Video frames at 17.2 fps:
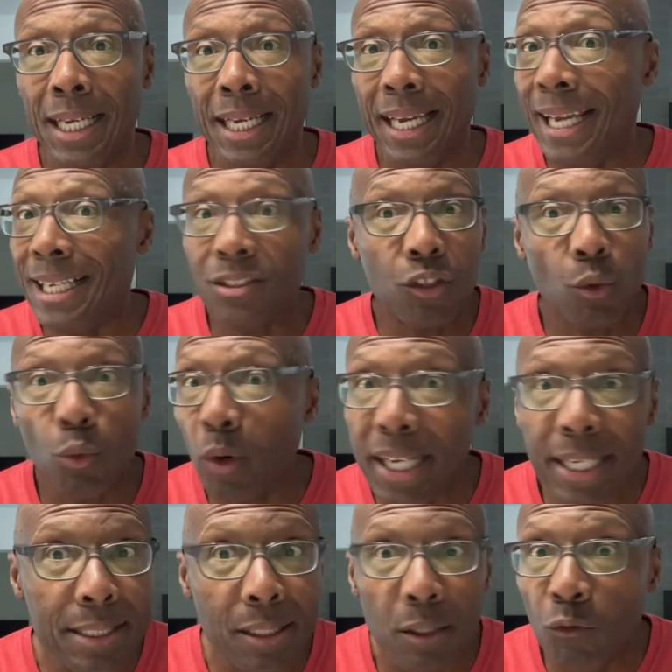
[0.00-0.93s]
It's a
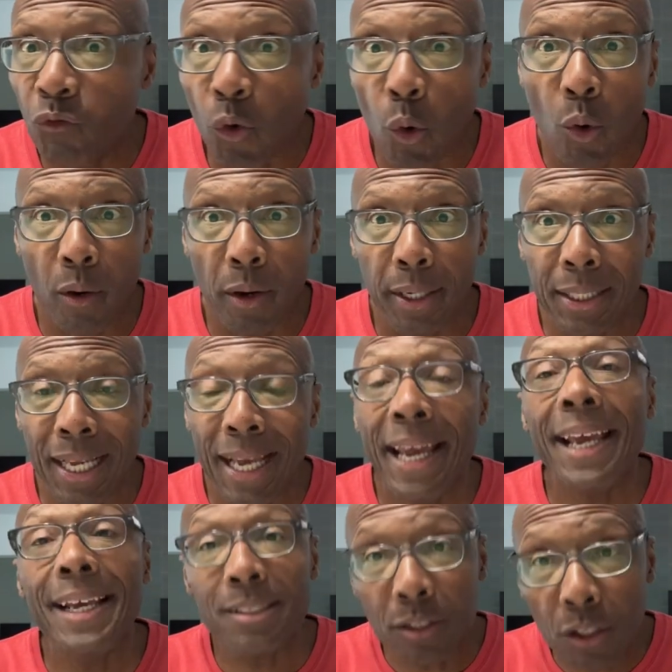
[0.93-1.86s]
reason for it.
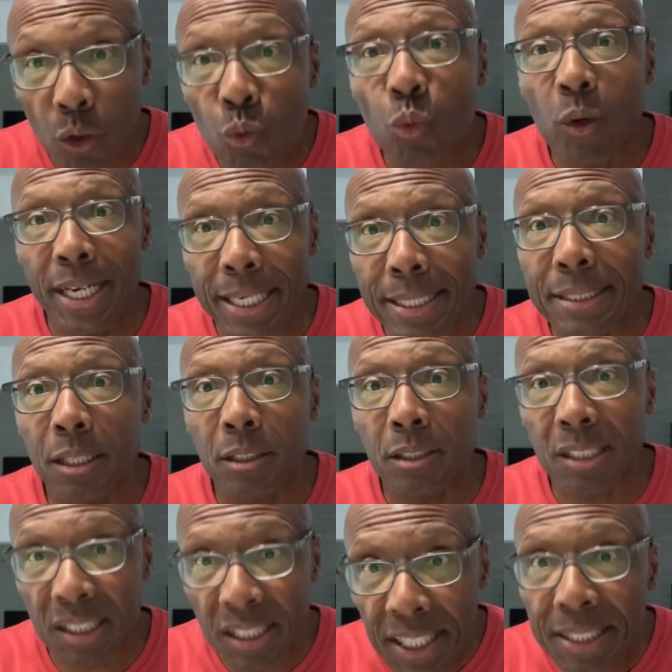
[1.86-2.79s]
It's a reason
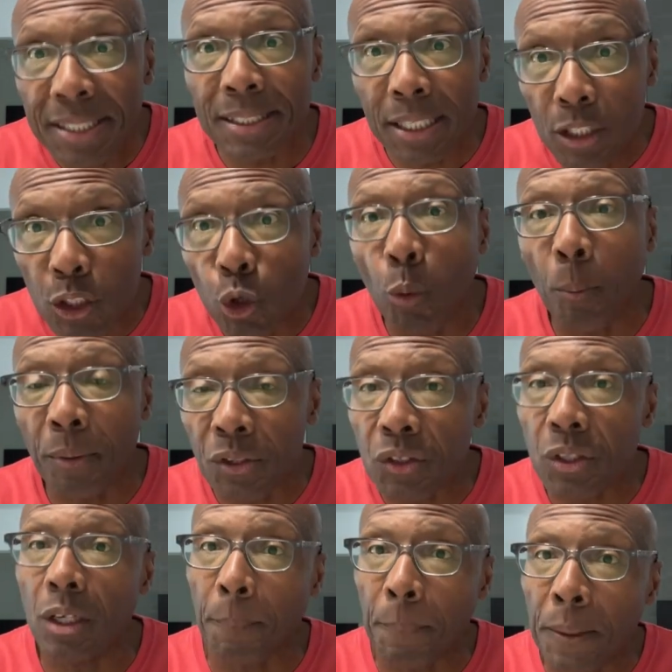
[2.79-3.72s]

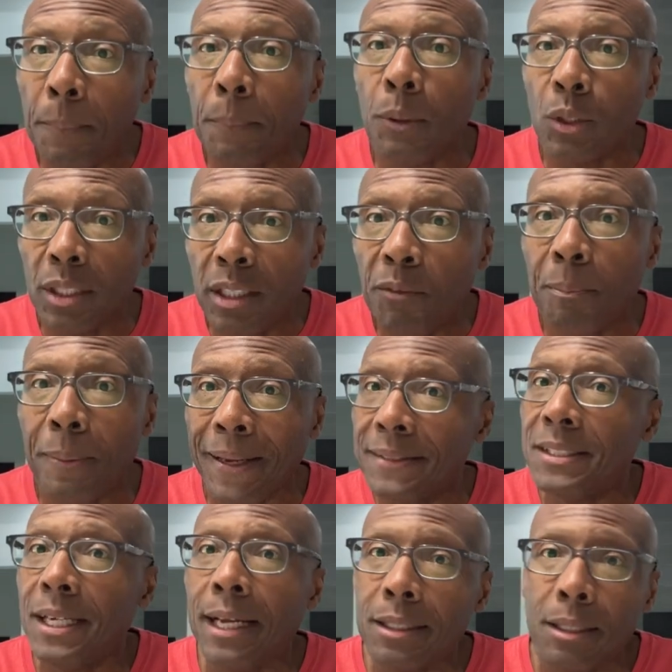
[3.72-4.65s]
62% of people live
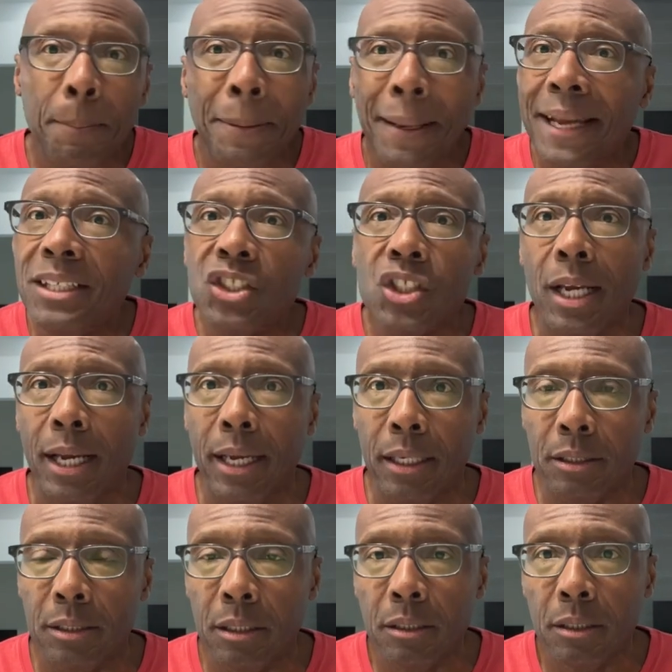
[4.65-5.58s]
paycheck to paycheck.
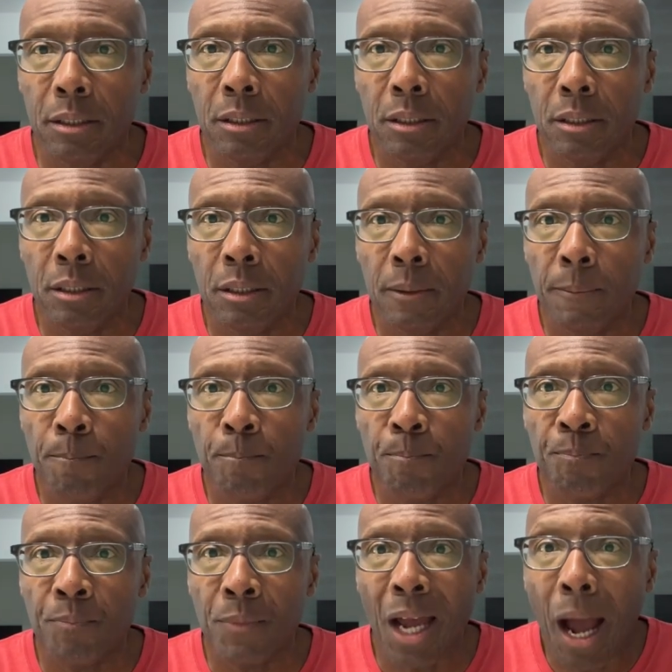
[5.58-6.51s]

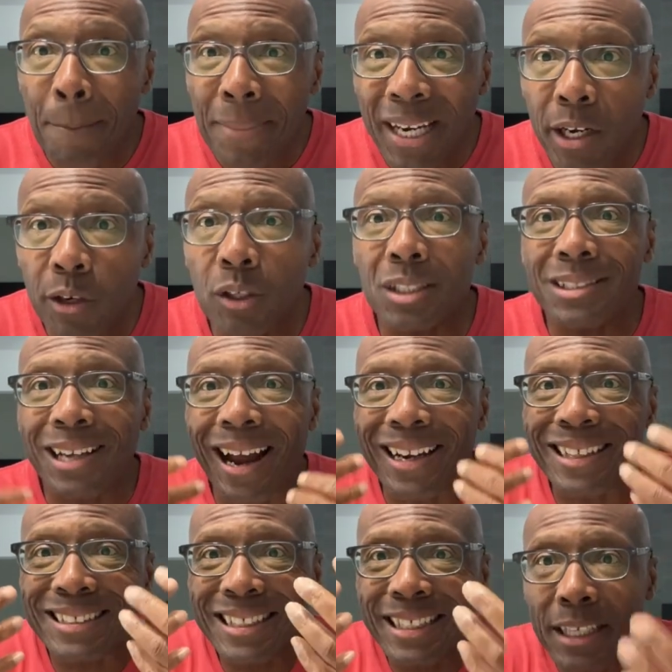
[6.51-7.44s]
I'm here to
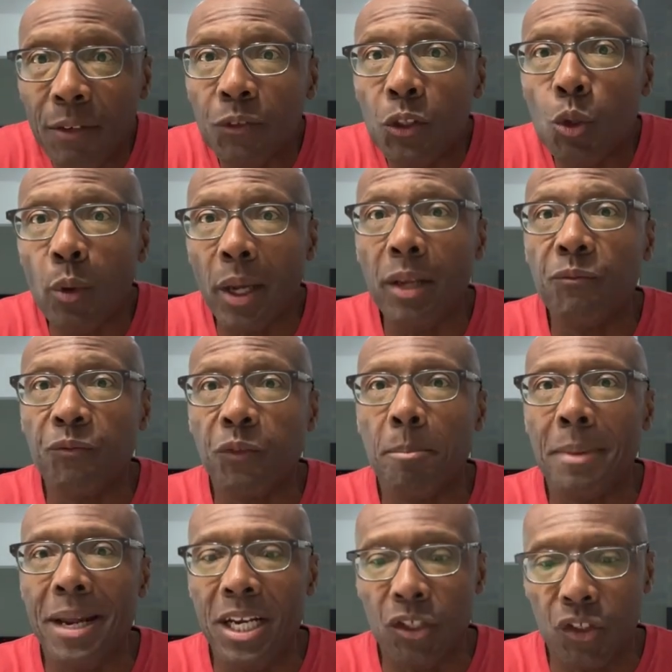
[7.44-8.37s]
try to give you
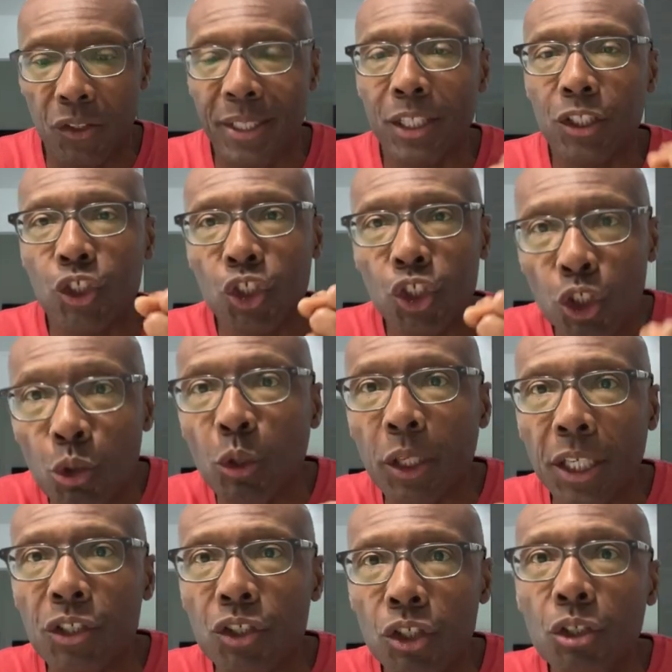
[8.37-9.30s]
information that you
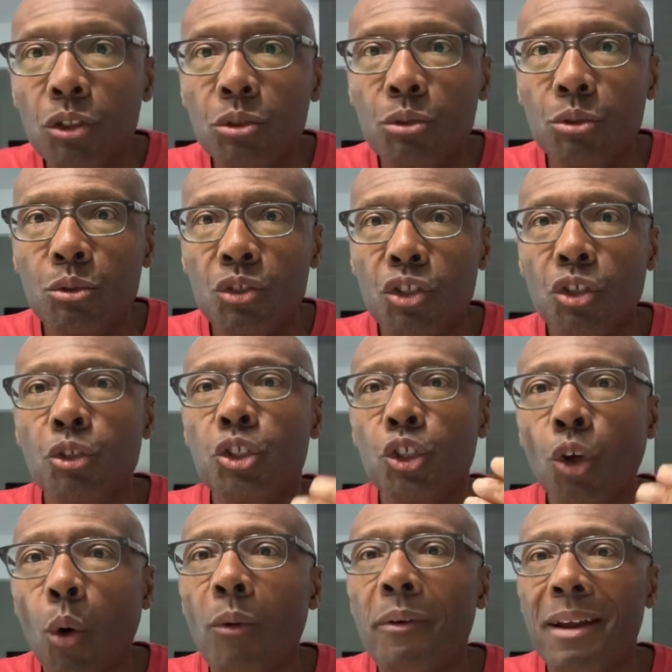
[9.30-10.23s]
can use to
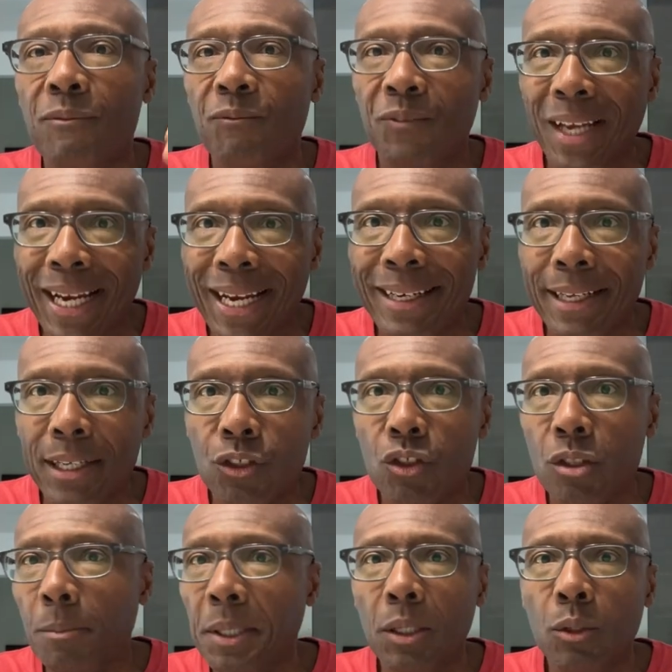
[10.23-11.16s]
your advantage
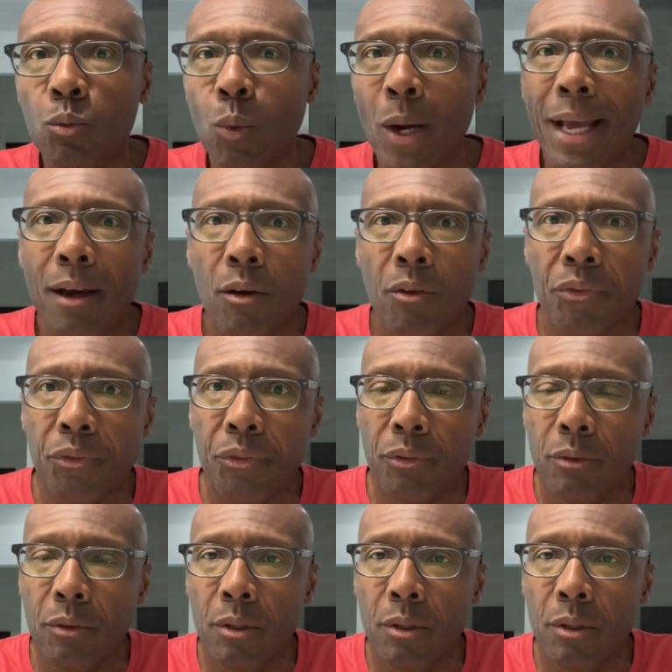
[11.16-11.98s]
to build wealth.